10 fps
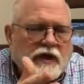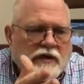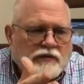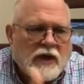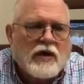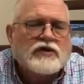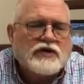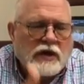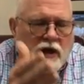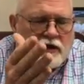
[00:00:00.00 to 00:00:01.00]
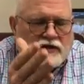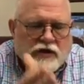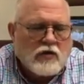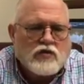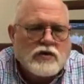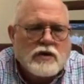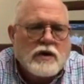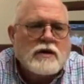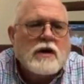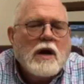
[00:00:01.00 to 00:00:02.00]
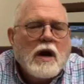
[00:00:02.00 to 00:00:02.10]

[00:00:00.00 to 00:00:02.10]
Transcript: It's perishing. It is no good.